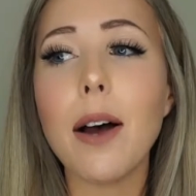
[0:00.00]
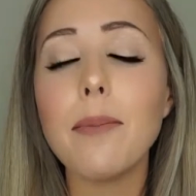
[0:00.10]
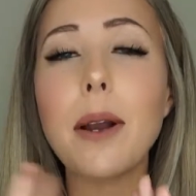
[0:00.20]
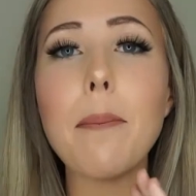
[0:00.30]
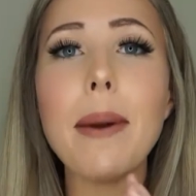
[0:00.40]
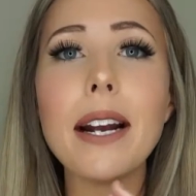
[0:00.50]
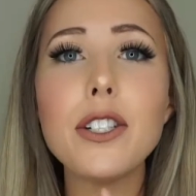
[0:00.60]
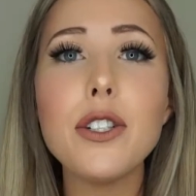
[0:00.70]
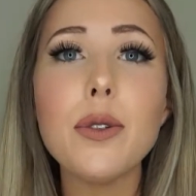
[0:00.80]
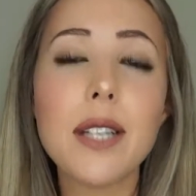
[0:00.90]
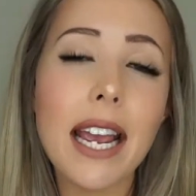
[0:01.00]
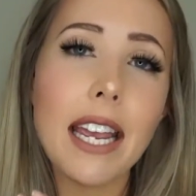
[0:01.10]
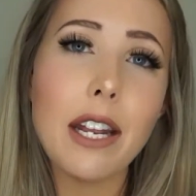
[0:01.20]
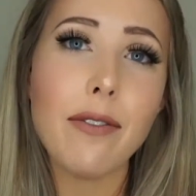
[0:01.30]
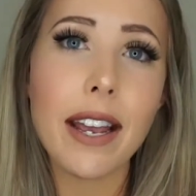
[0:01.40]
compared to
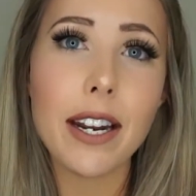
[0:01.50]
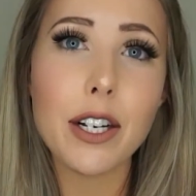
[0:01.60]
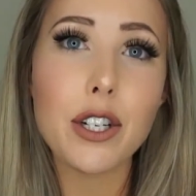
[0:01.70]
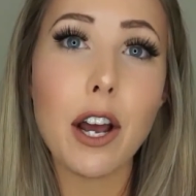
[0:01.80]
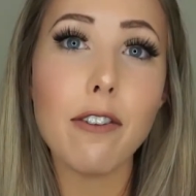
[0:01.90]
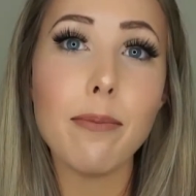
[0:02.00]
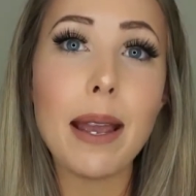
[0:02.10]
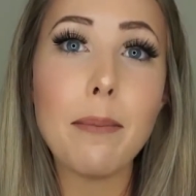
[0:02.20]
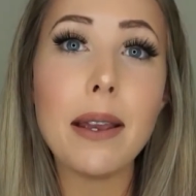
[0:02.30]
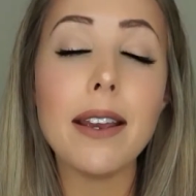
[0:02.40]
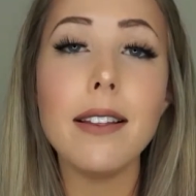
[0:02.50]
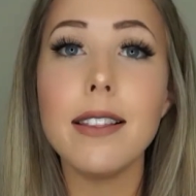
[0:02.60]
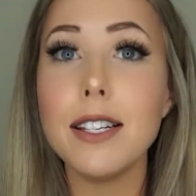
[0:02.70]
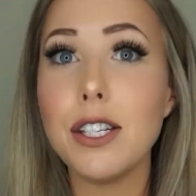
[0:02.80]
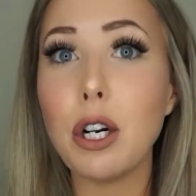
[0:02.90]
taking advantage of maybe
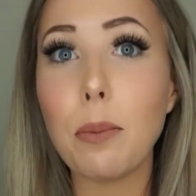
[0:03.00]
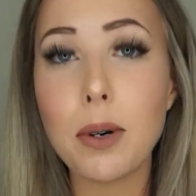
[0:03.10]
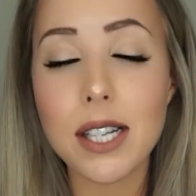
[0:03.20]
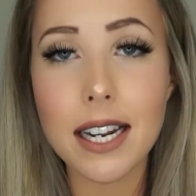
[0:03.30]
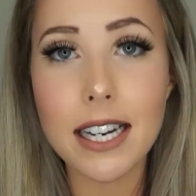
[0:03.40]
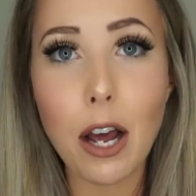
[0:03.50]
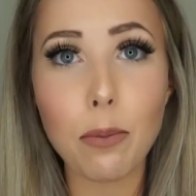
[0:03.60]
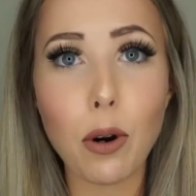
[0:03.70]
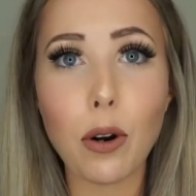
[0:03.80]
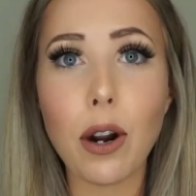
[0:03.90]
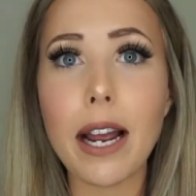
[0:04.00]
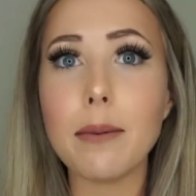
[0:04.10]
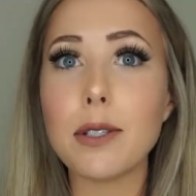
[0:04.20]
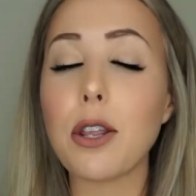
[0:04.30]
the 0% down programs,